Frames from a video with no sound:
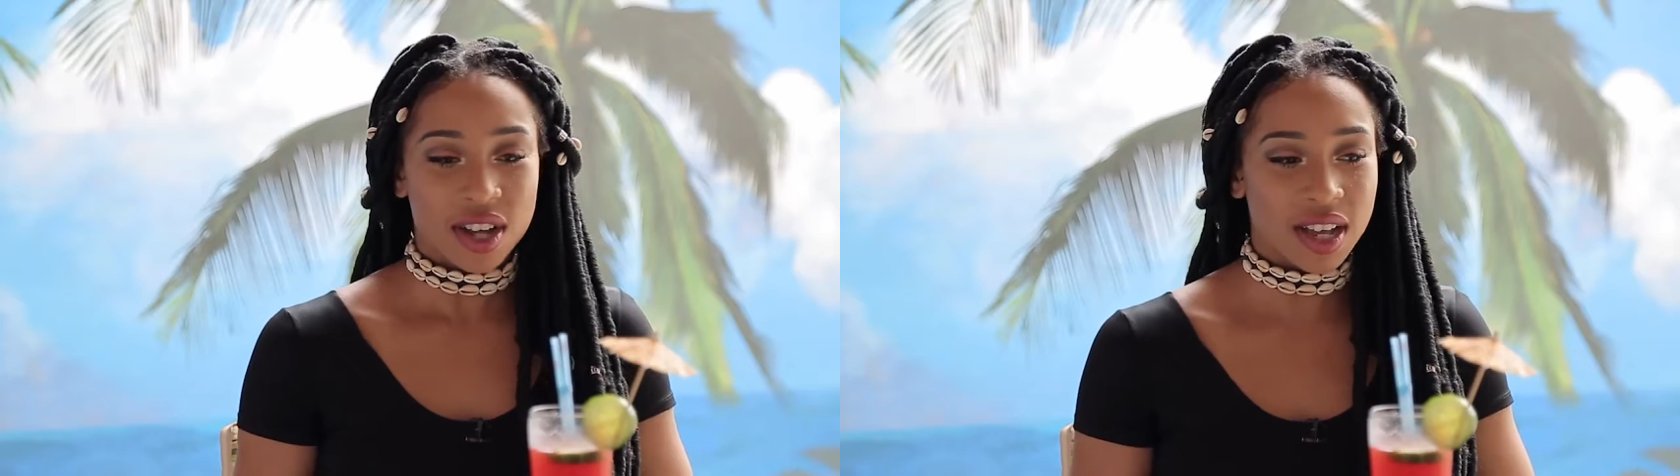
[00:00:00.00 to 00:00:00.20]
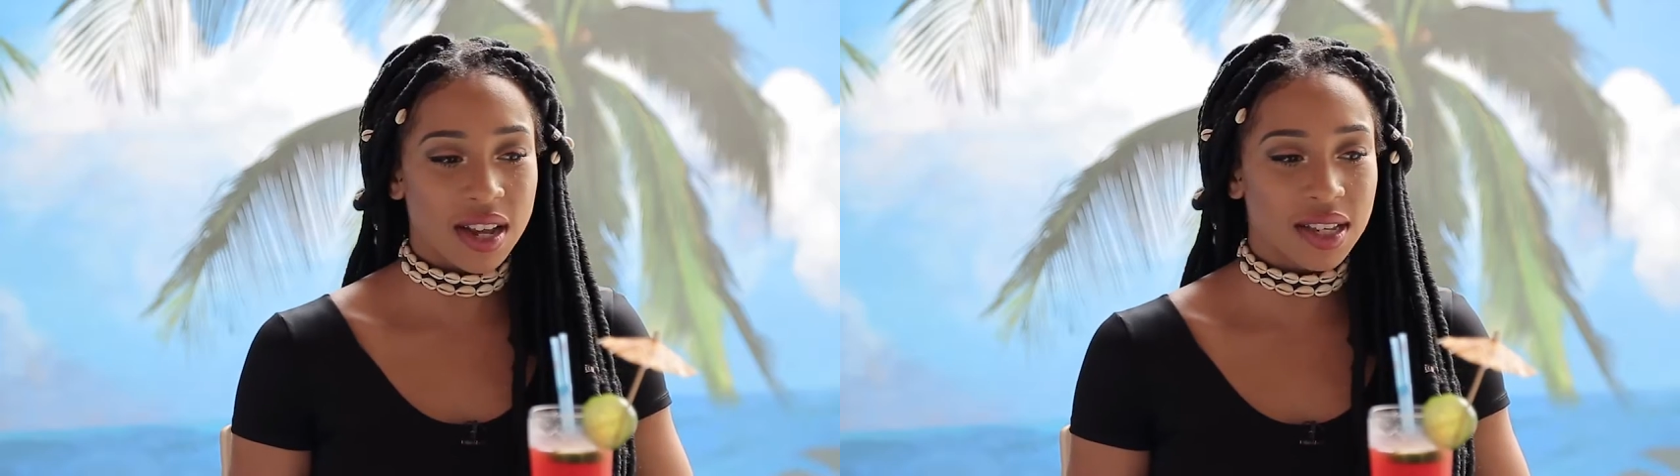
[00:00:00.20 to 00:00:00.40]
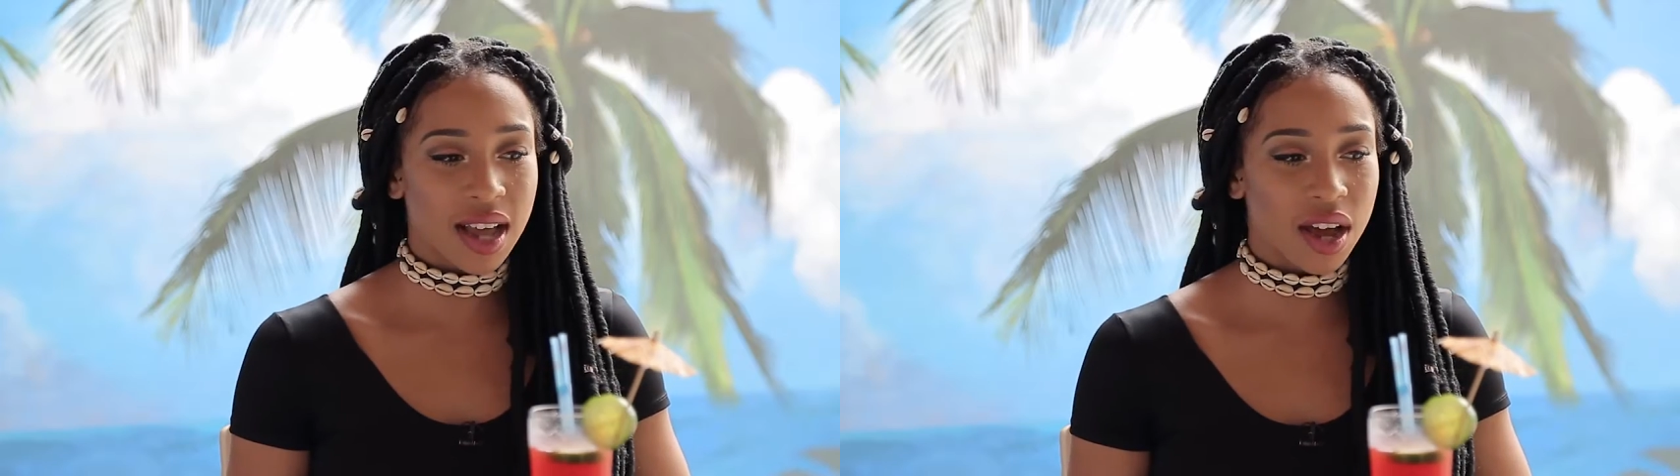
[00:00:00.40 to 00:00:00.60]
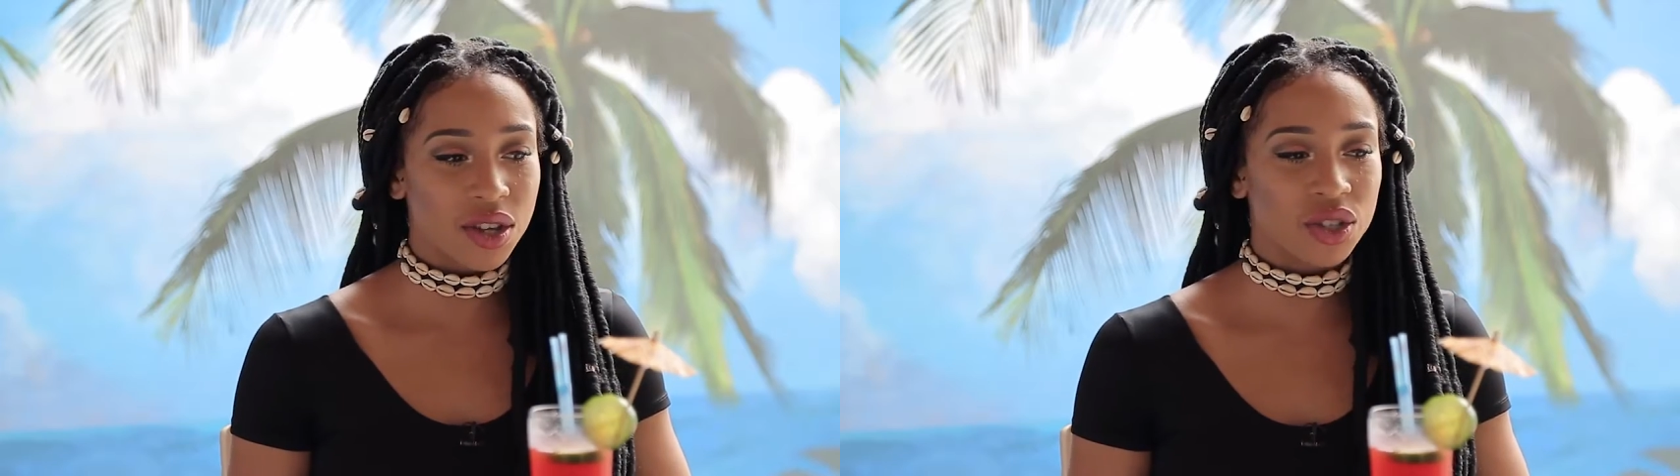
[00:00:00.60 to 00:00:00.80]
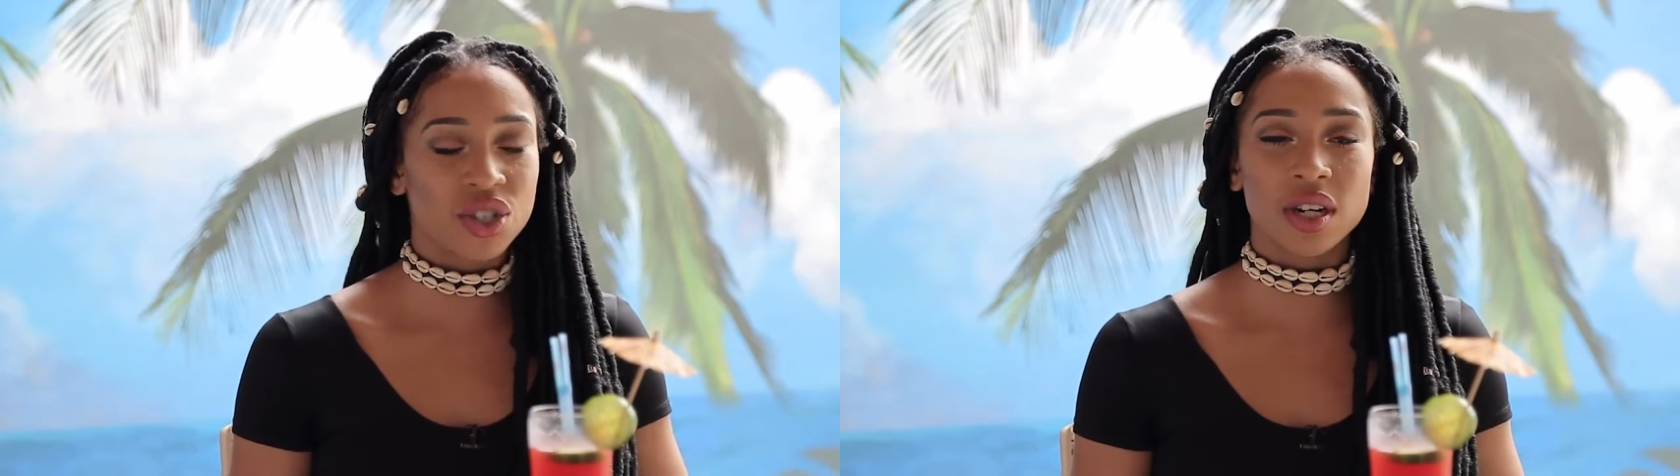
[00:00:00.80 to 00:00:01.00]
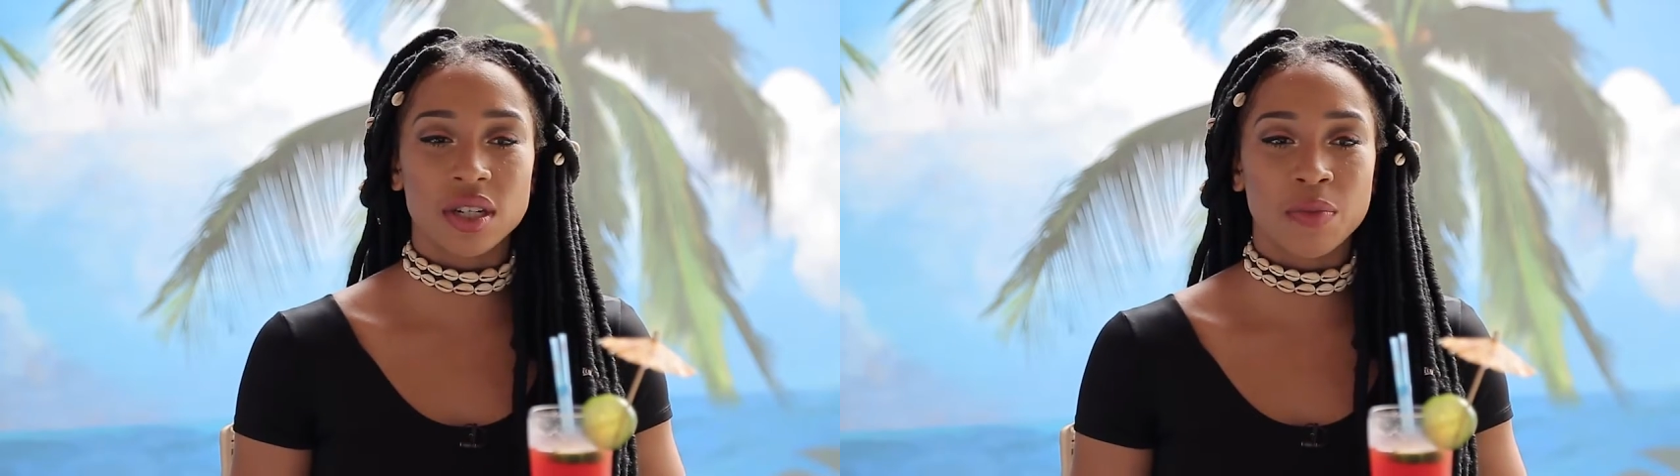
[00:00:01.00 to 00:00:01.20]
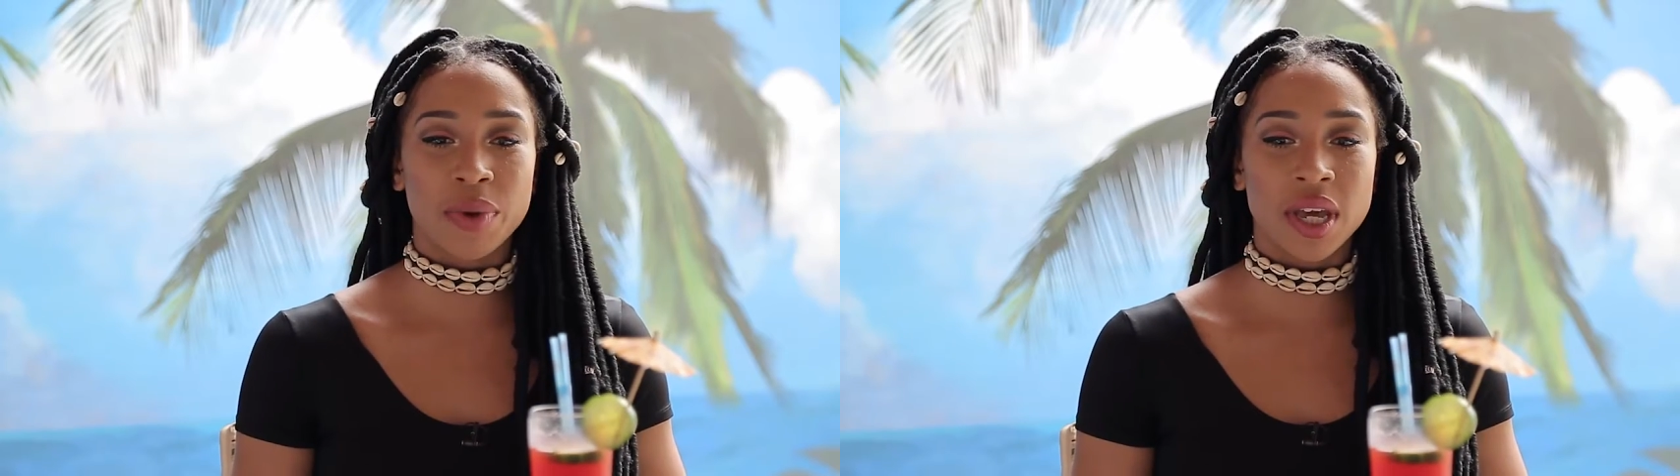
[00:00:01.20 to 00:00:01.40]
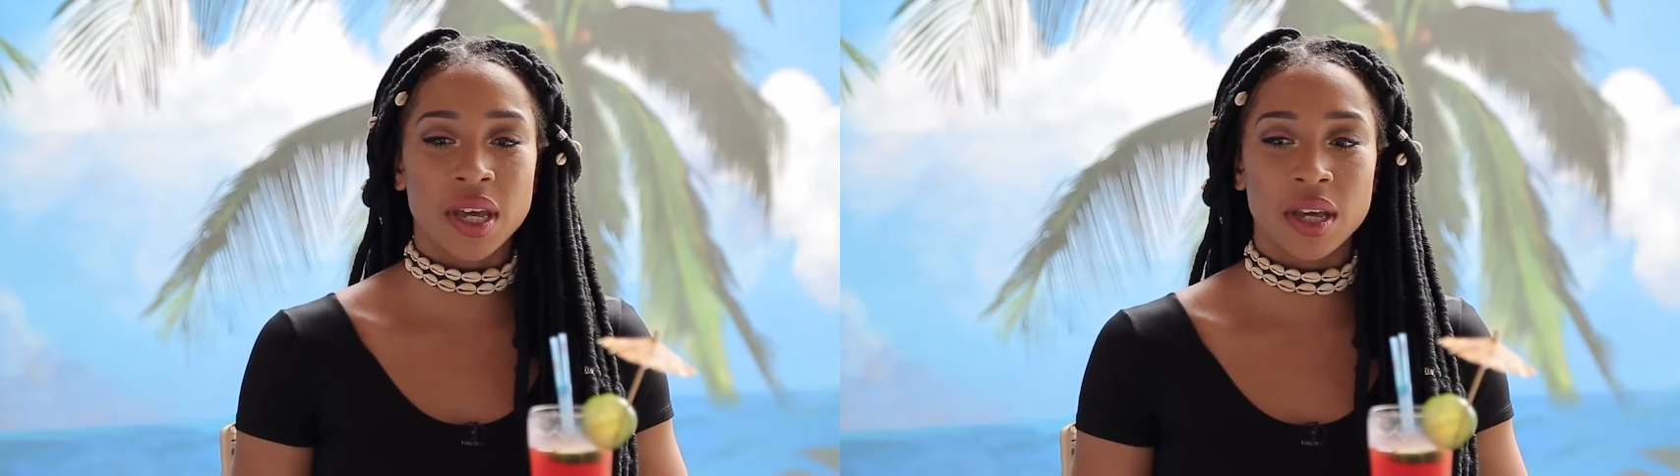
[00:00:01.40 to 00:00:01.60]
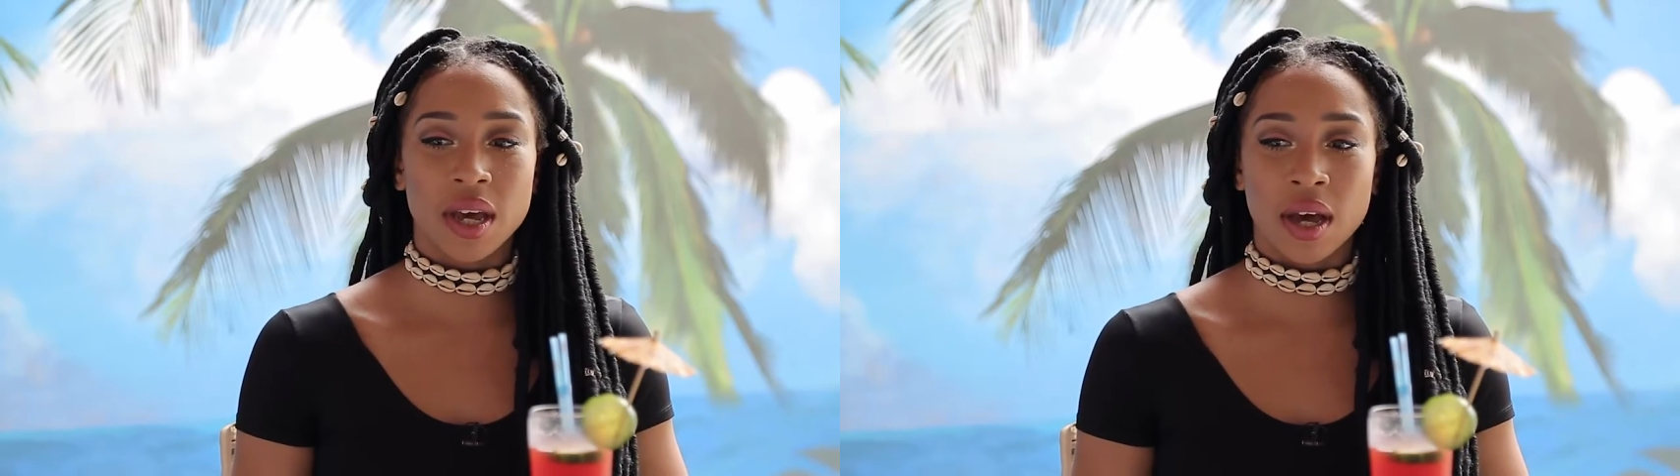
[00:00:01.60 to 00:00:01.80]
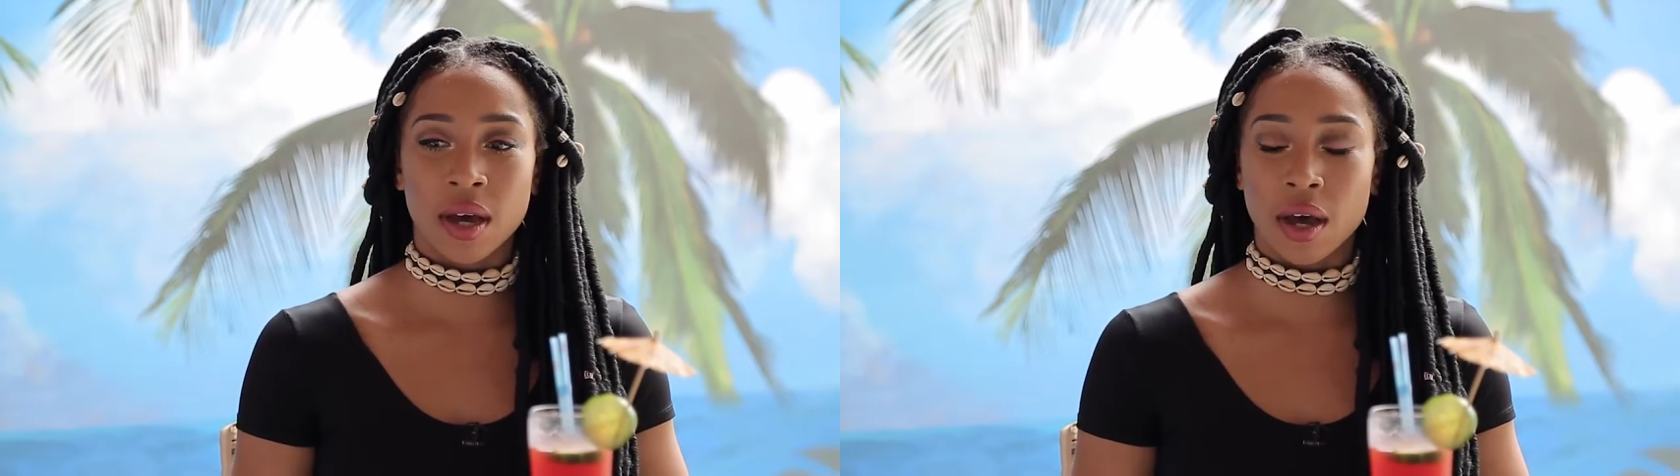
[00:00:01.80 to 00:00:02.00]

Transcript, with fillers: tell us how you juggle being a,